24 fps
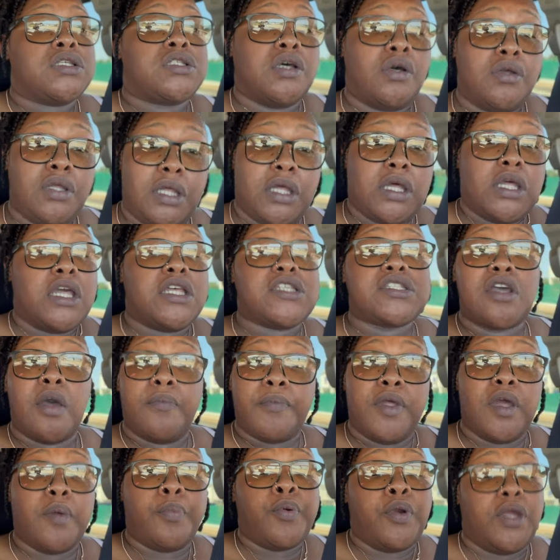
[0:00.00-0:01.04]
So yeah, it's gonna
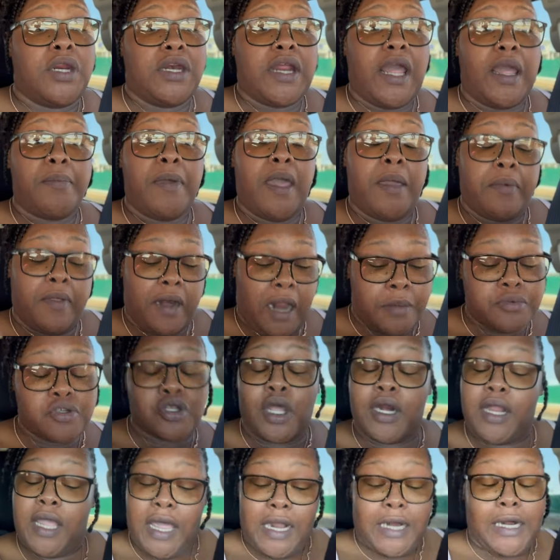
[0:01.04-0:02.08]
be a pretty day, baby. And I'm
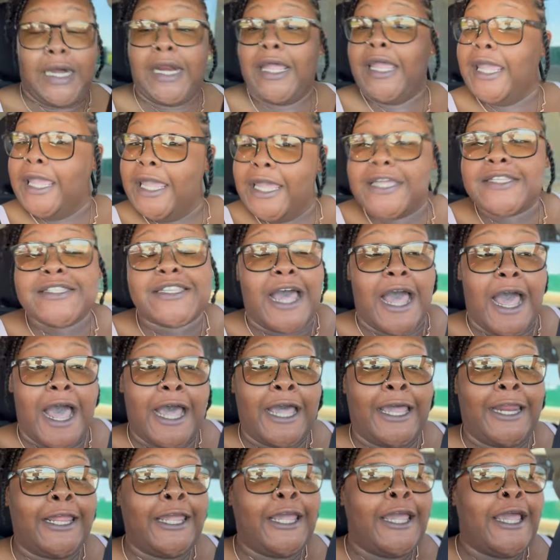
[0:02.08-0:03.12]
trying to have a leg side.